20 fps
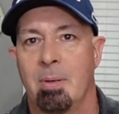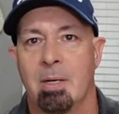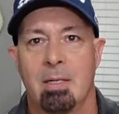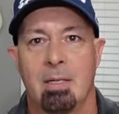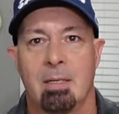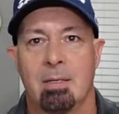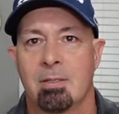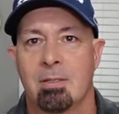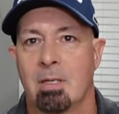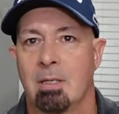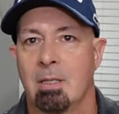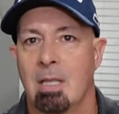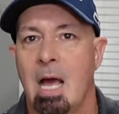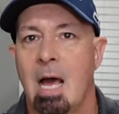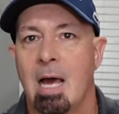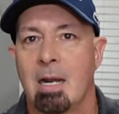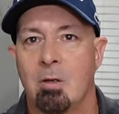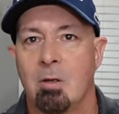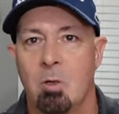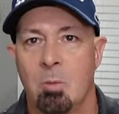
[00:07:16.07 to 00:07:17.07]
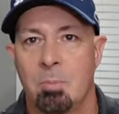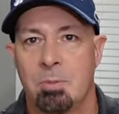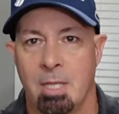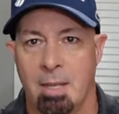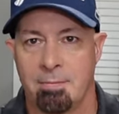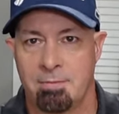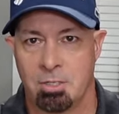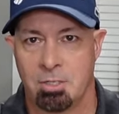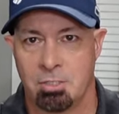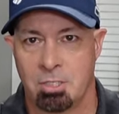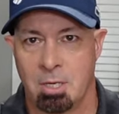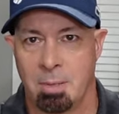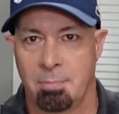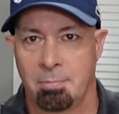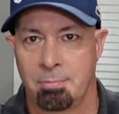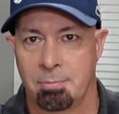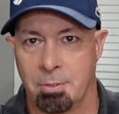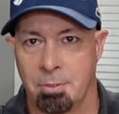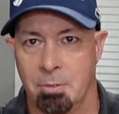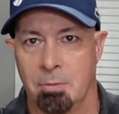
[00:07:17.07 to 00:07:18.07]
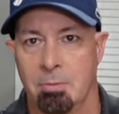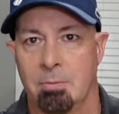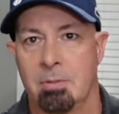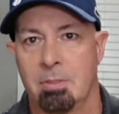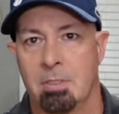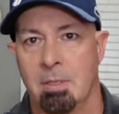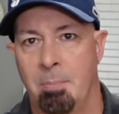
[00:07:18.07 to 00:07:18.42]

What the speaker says: but there's a lot of hoops you have to jump through